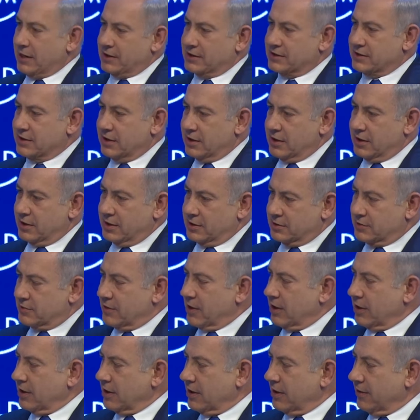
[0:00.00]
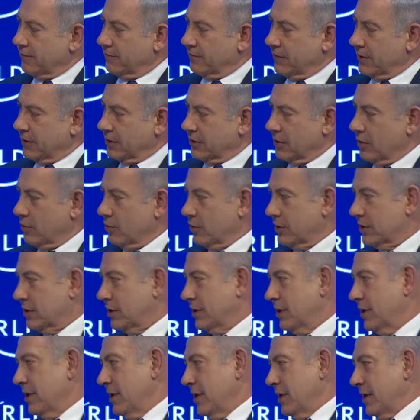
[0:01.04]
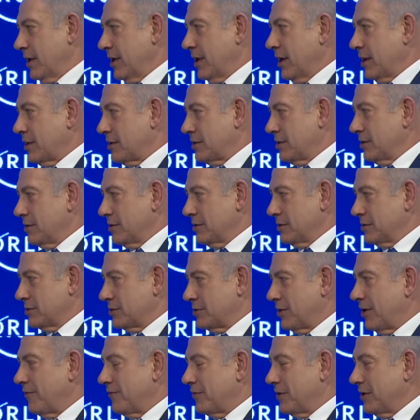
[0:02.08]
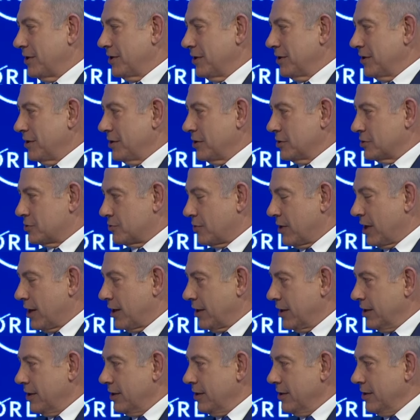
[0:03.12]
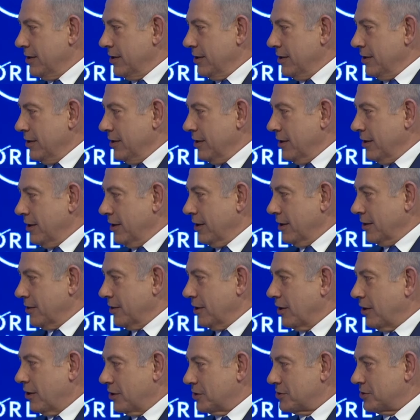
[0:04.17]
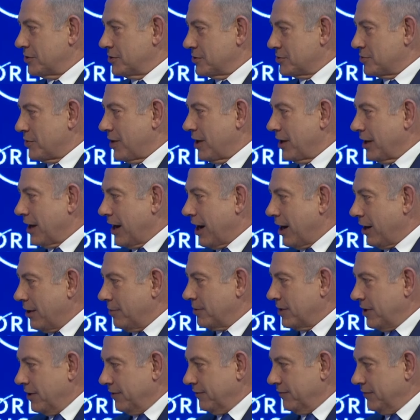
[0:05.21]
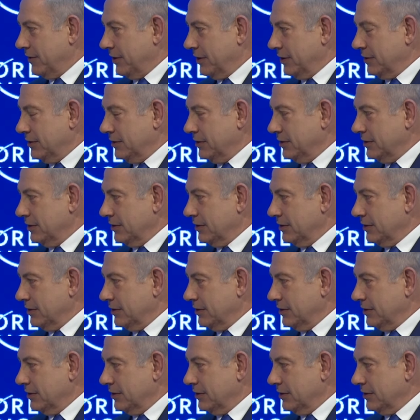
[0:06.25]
Palestinian Israeli conflict, it would get solve the Israeli, uh, the larger Israeli Arab conflict.